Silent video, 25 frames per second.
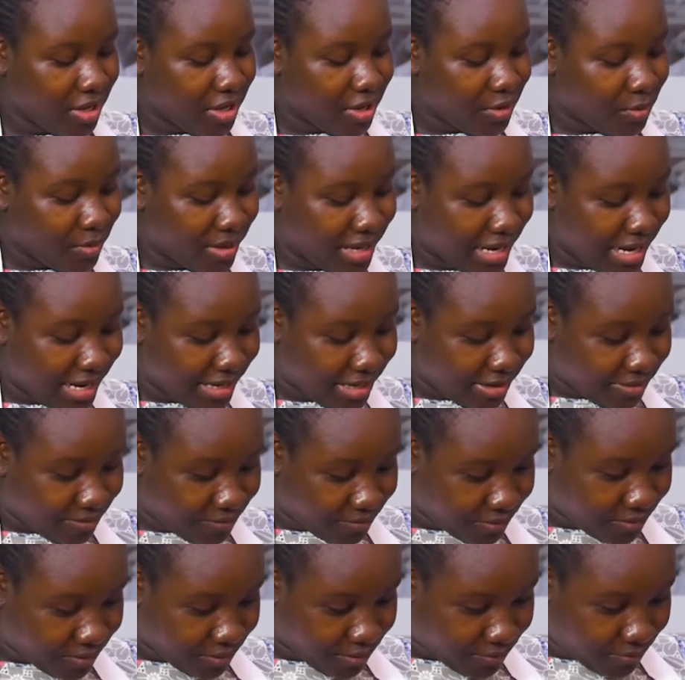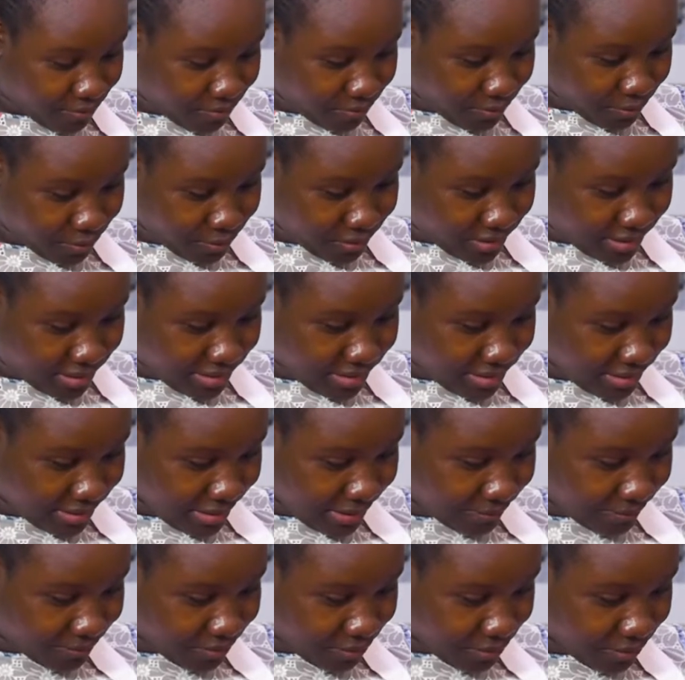we had a few fruits
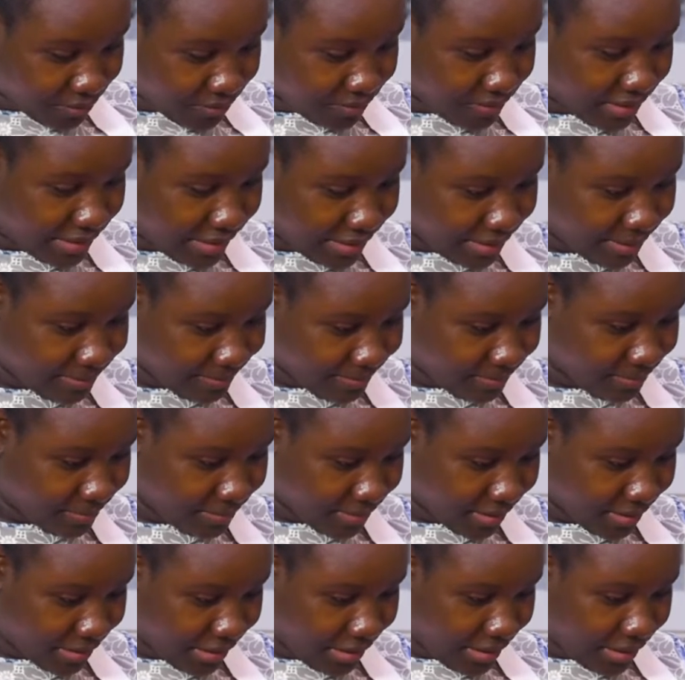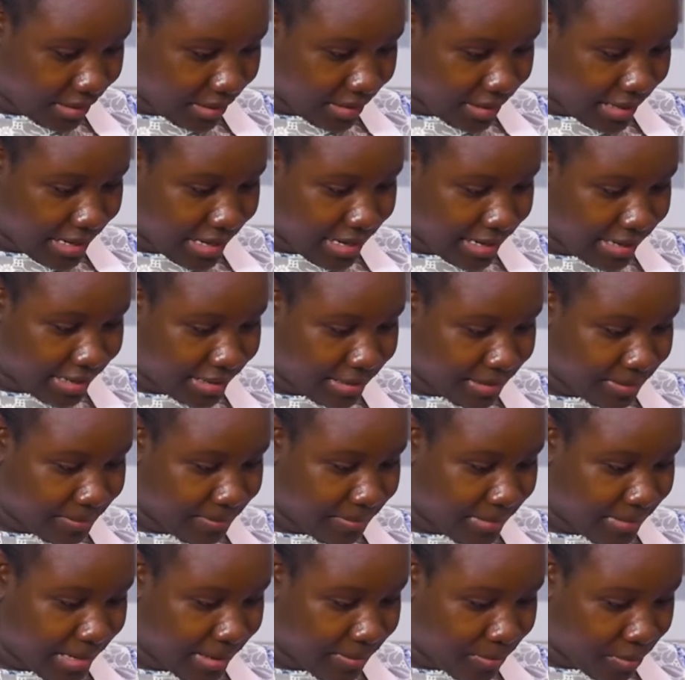left over and
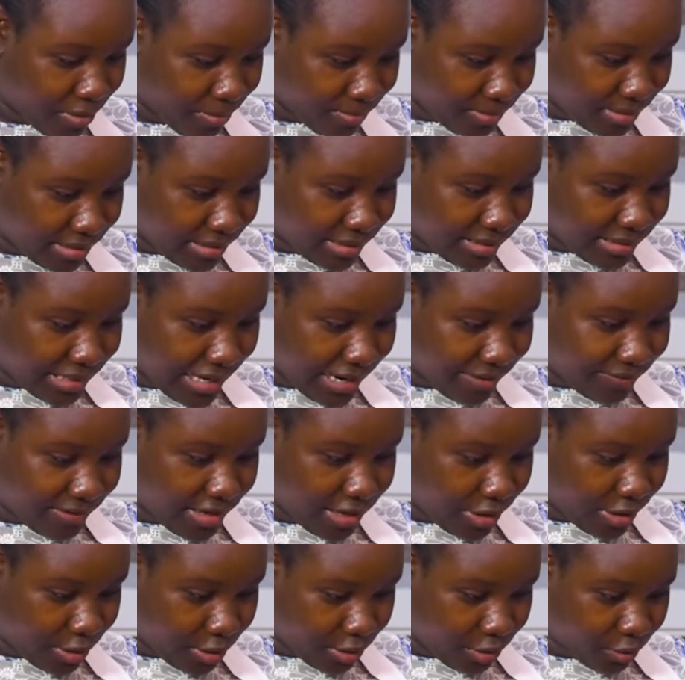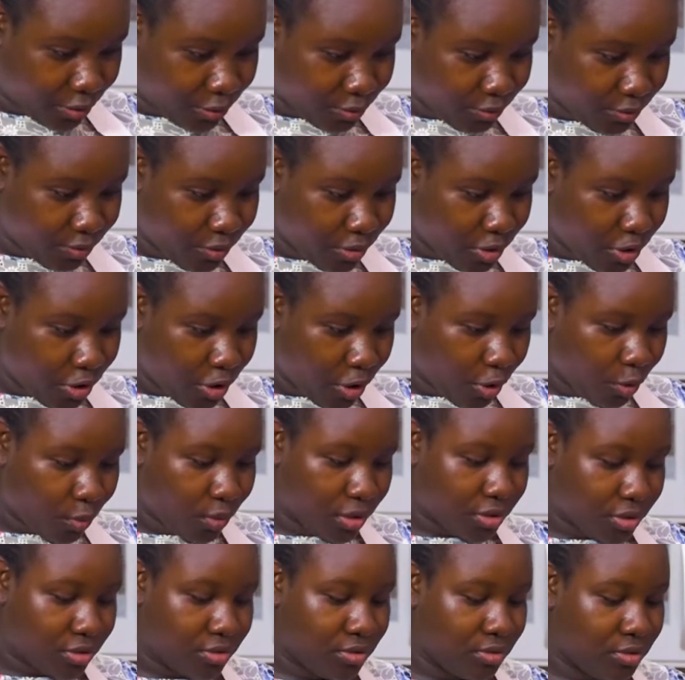my mom didn't have a clue
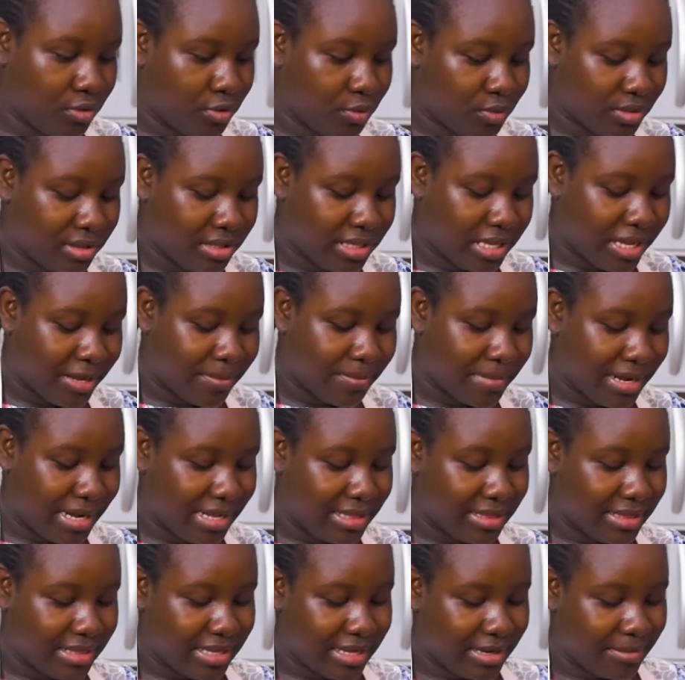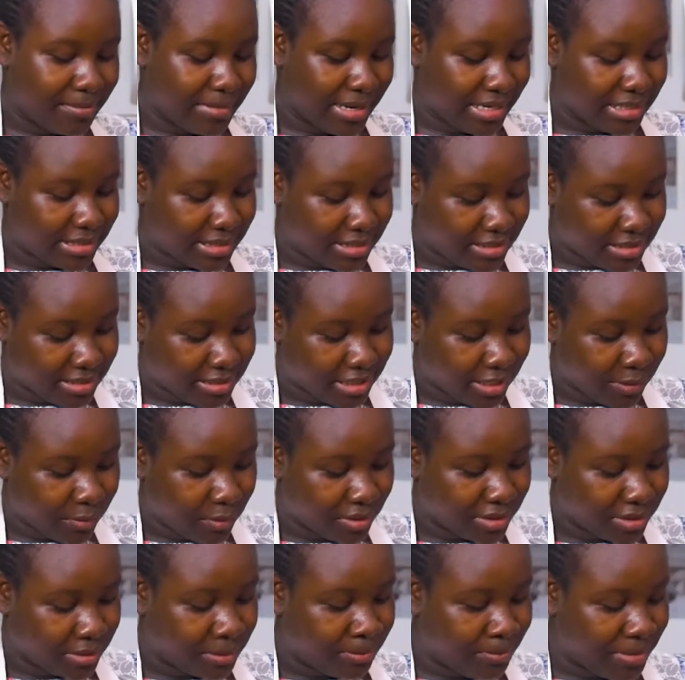what to do with them, and then my sister
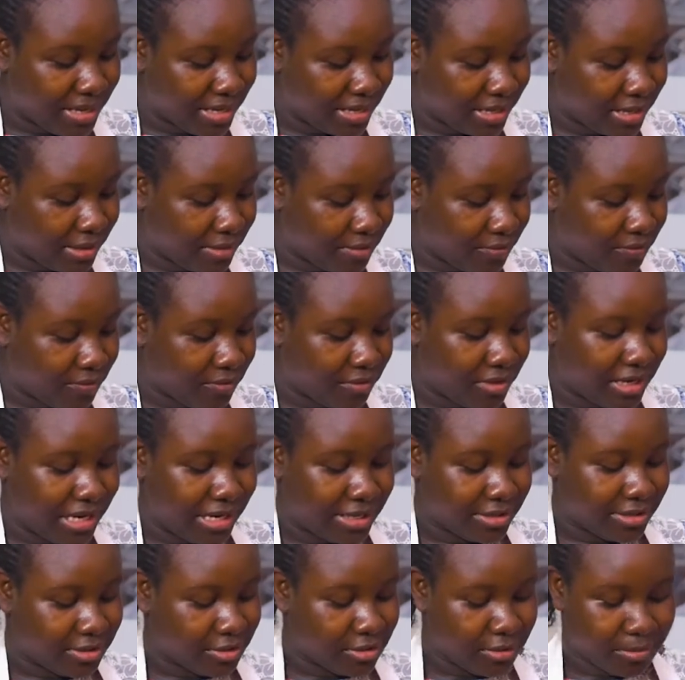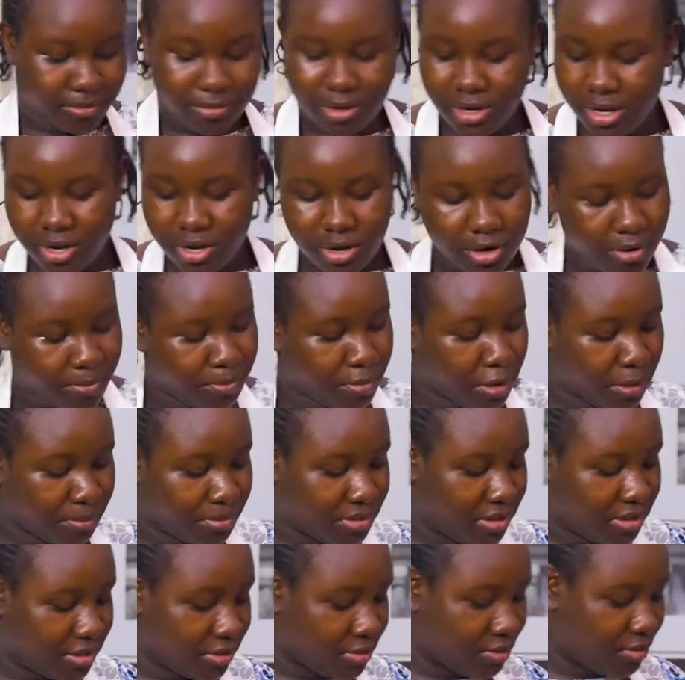was begging for like some
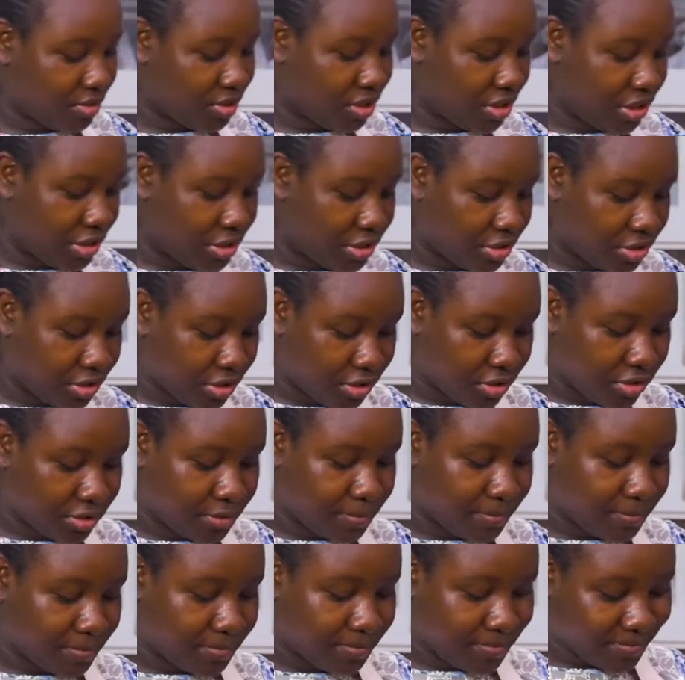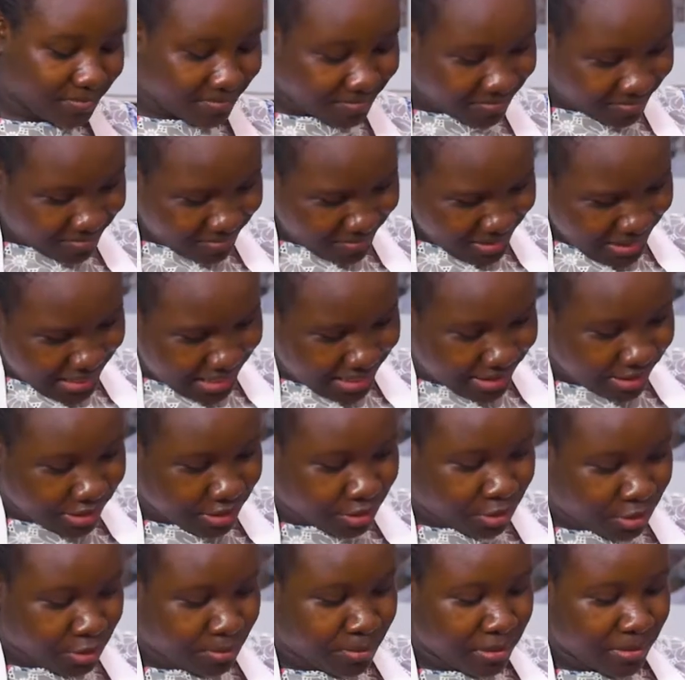popsicles she saw in the
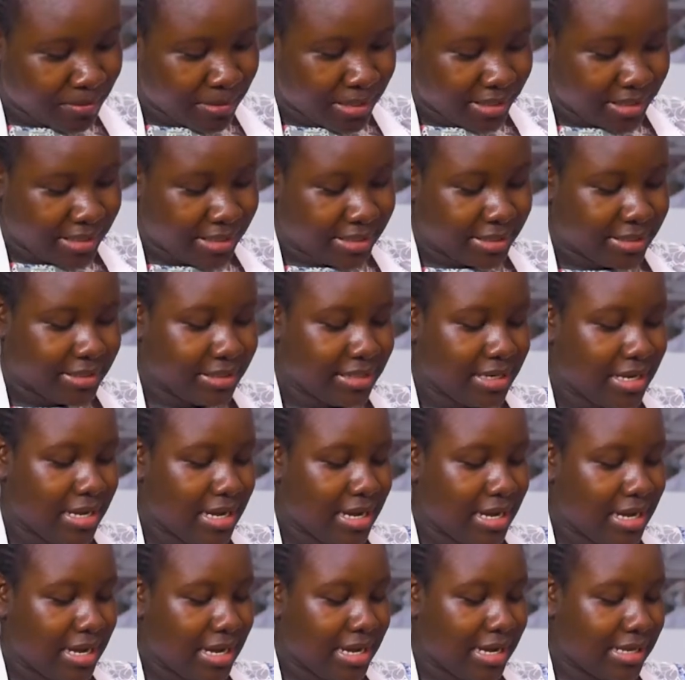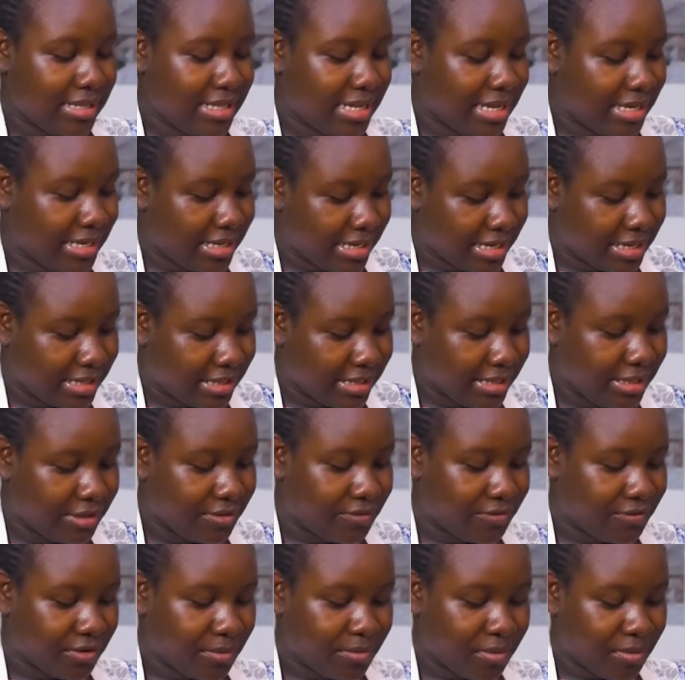supermarket, and then it claimed
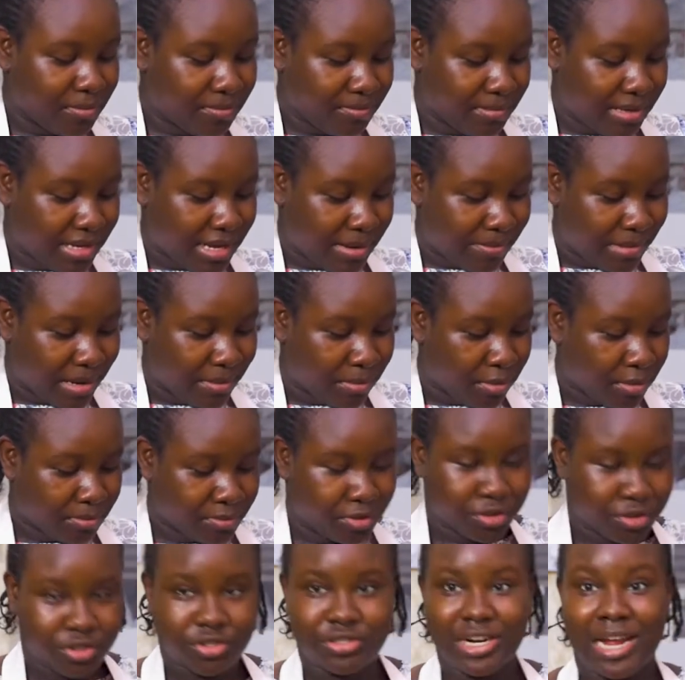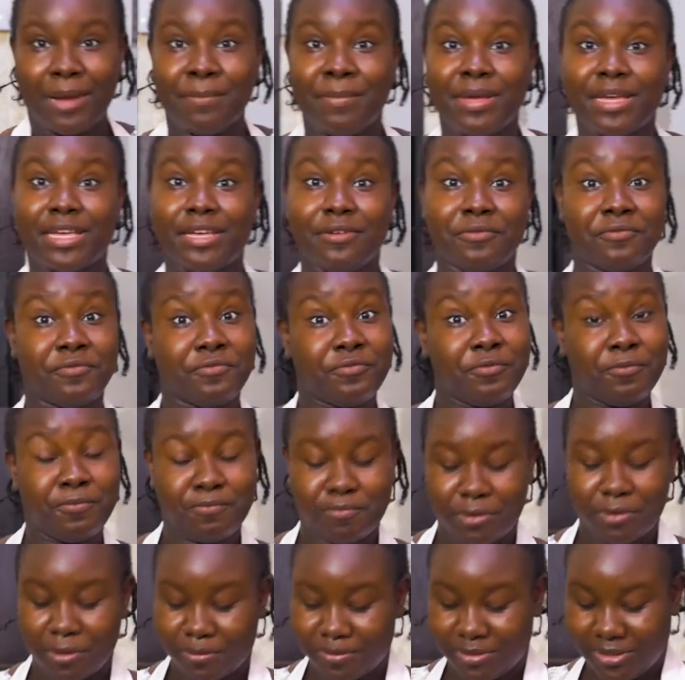for both me and my mom to try making fruit
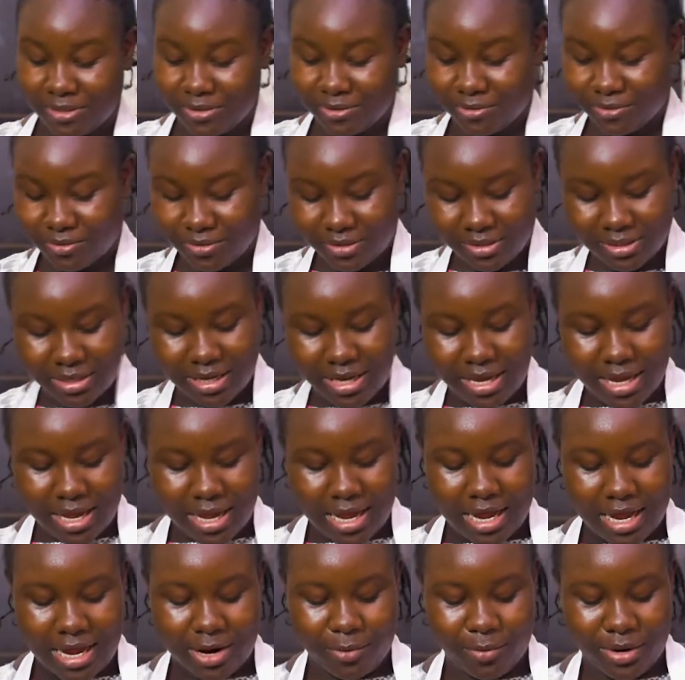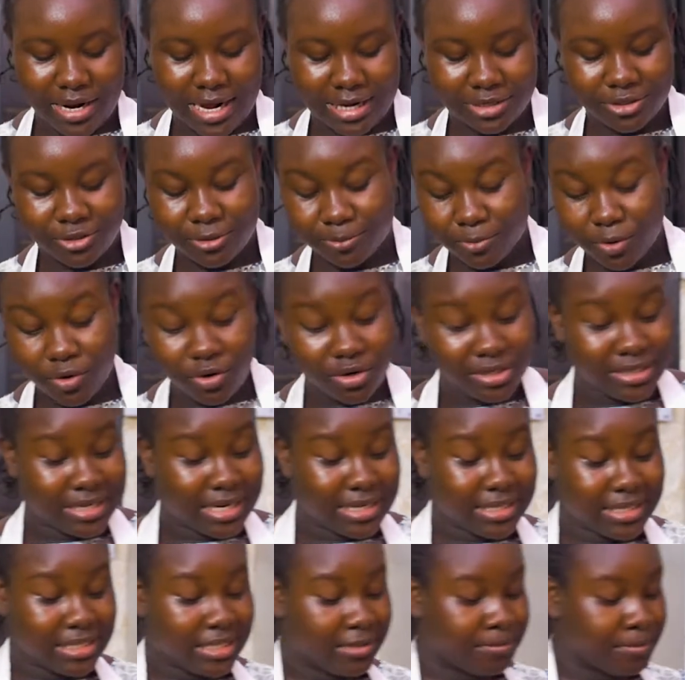popsicles, and we had some
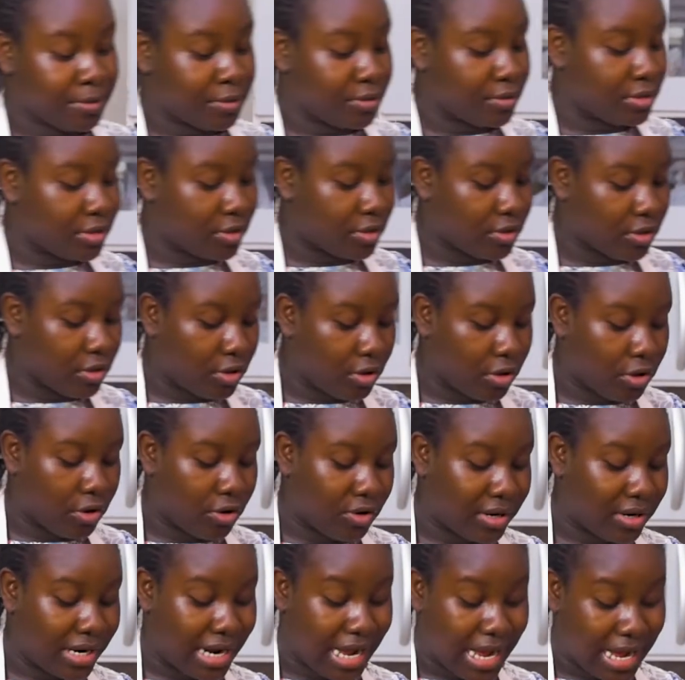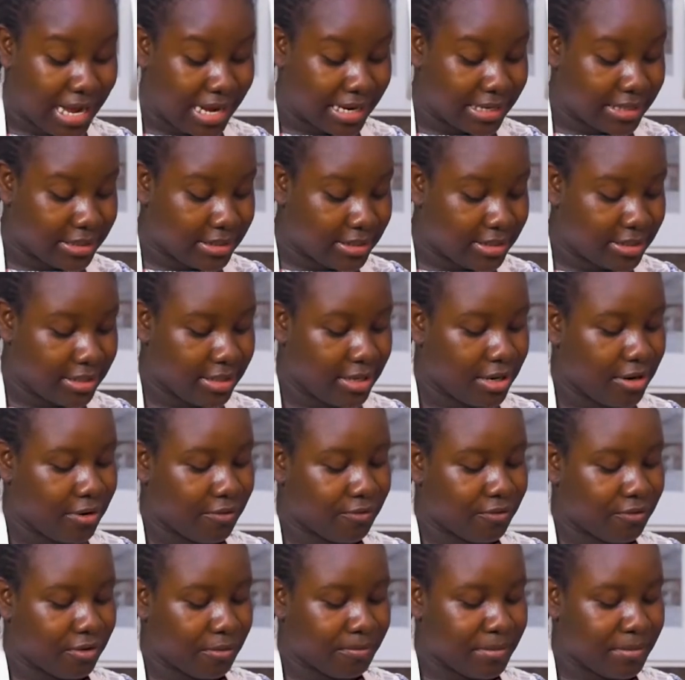condensed milk on hand from